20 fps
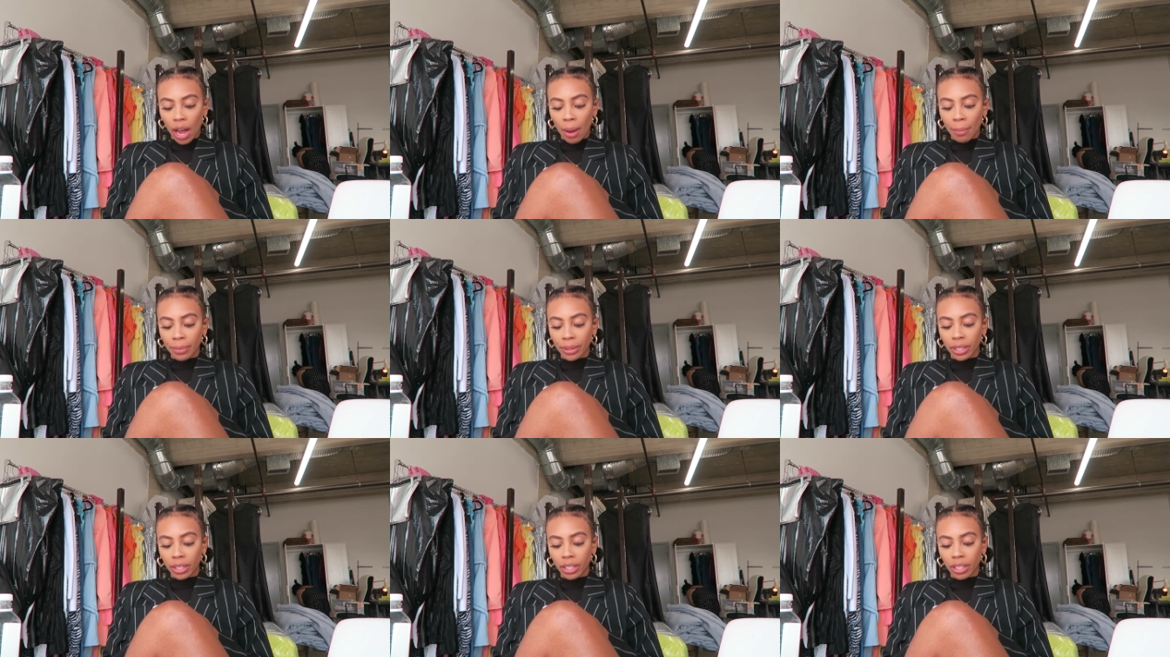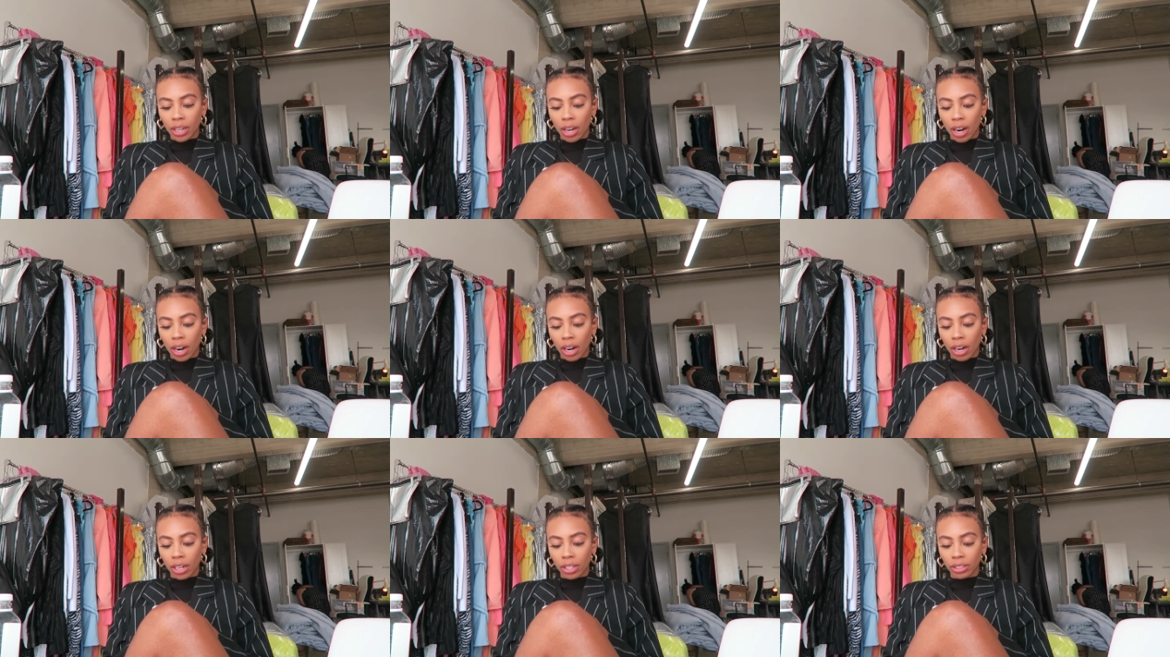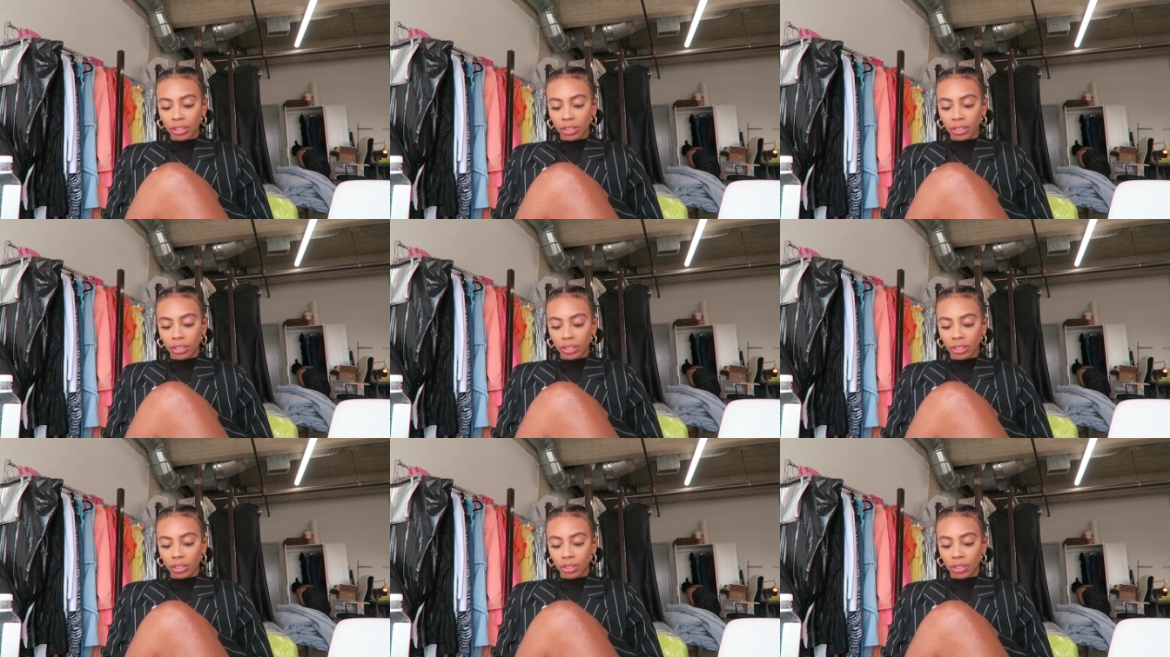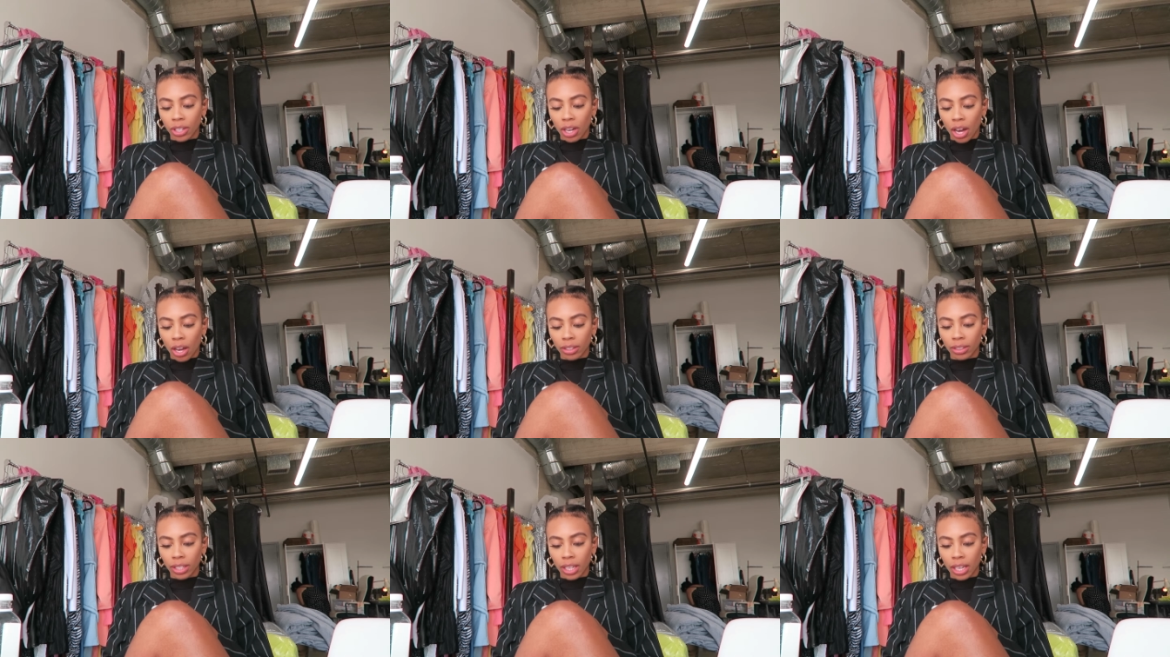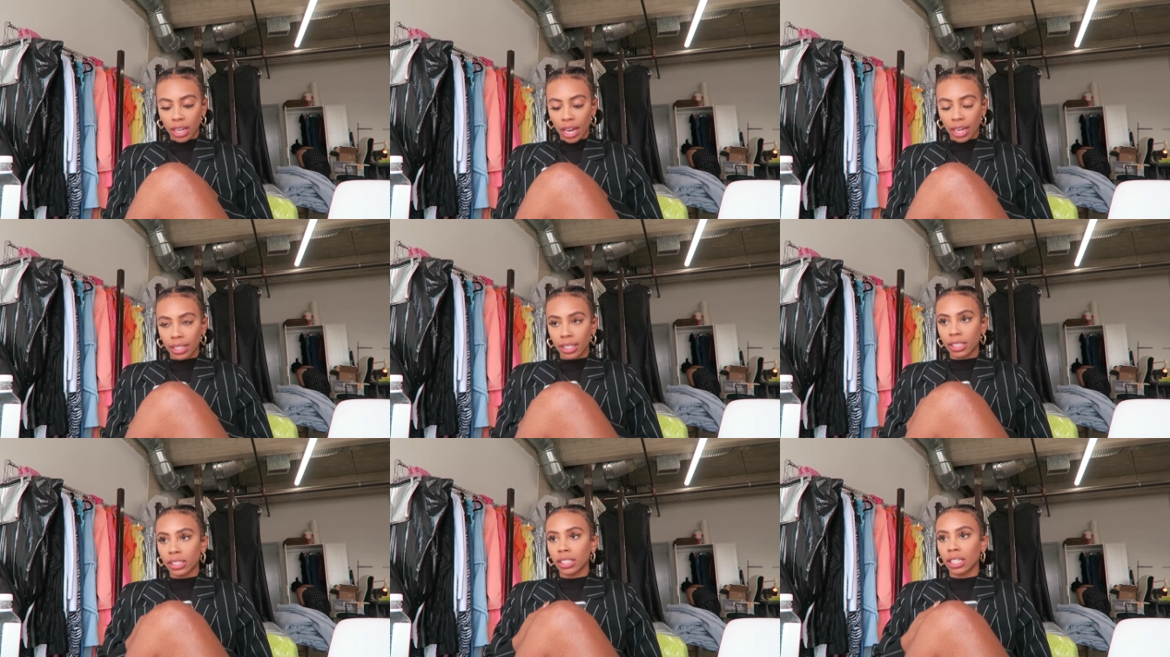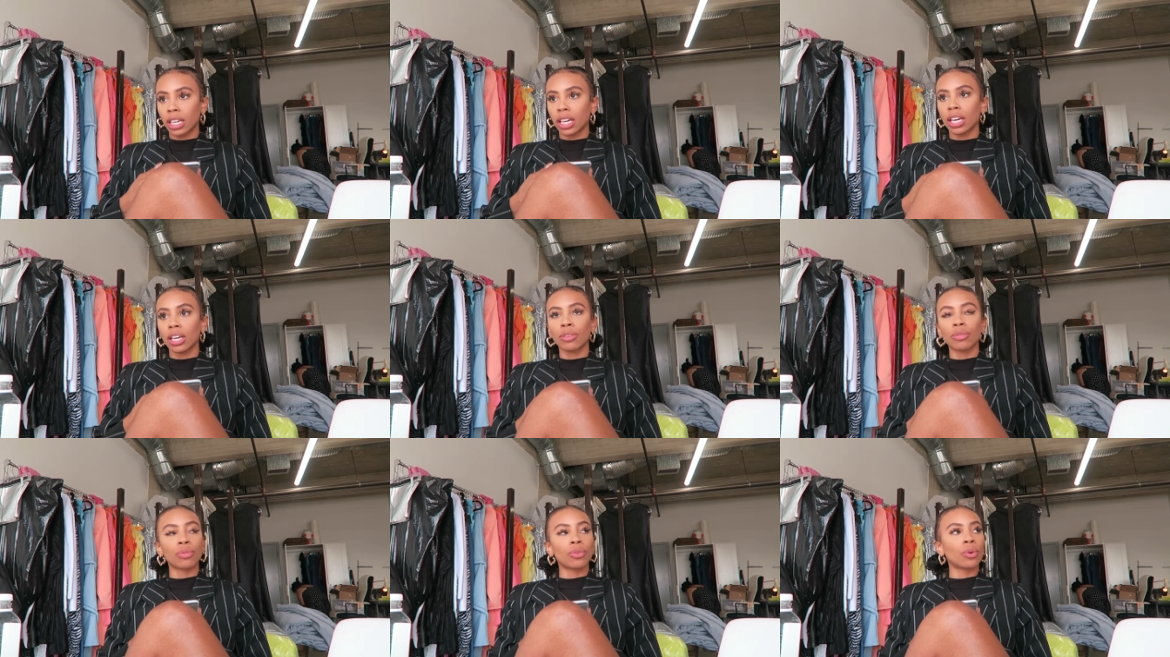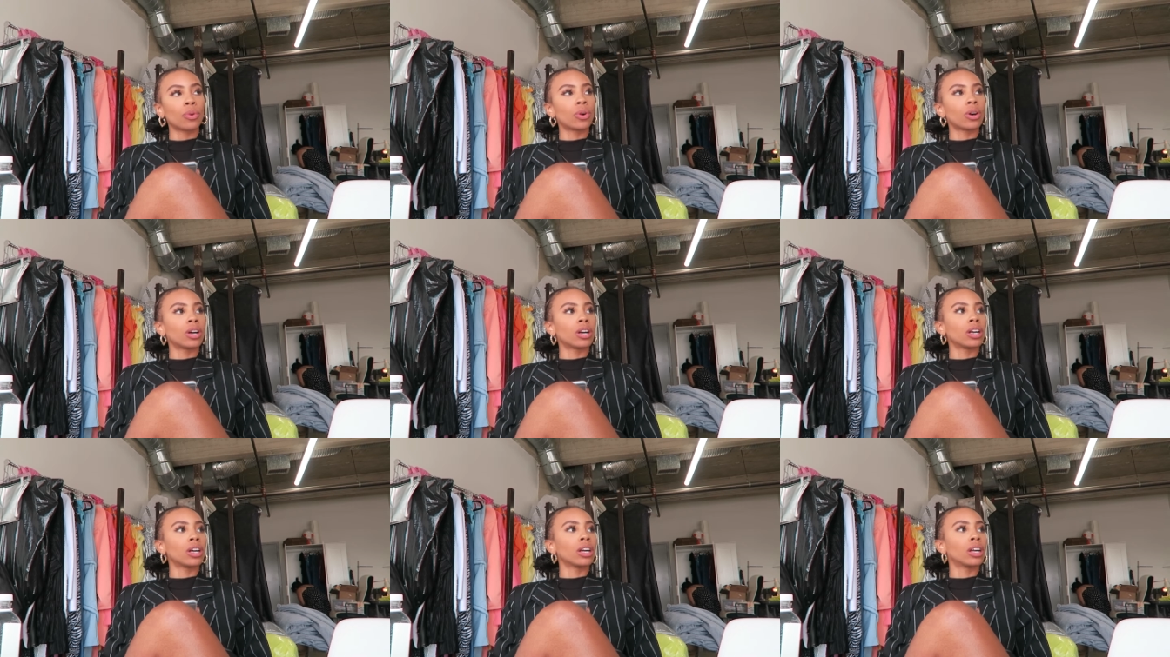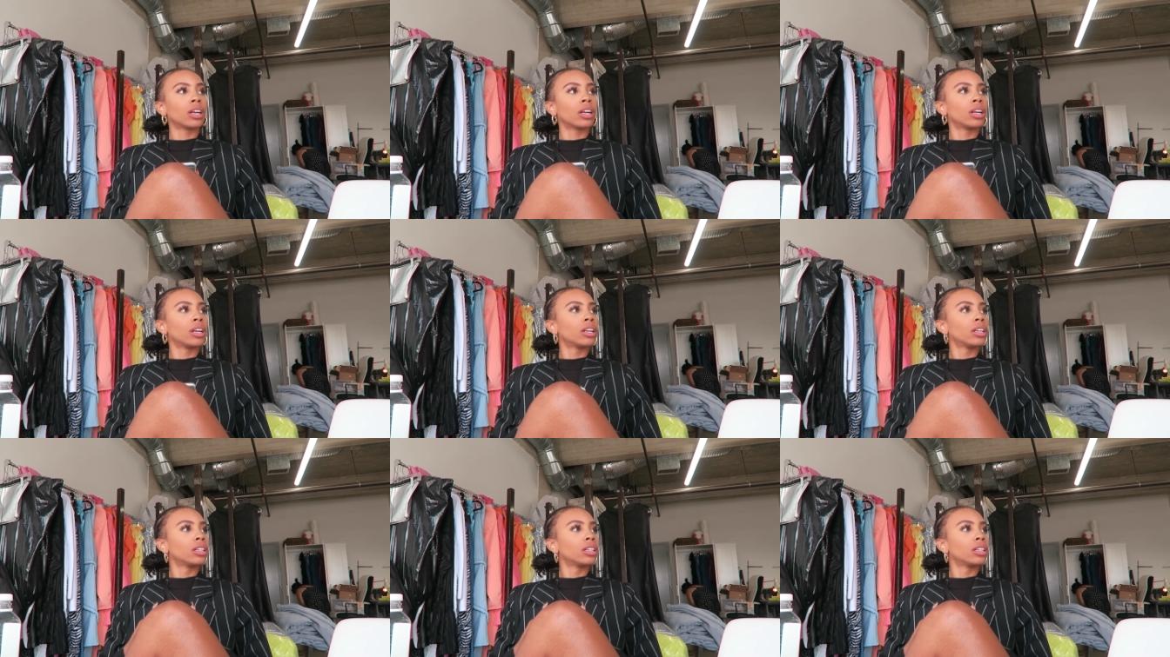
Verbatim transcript: how many yards do y'all think I need to get for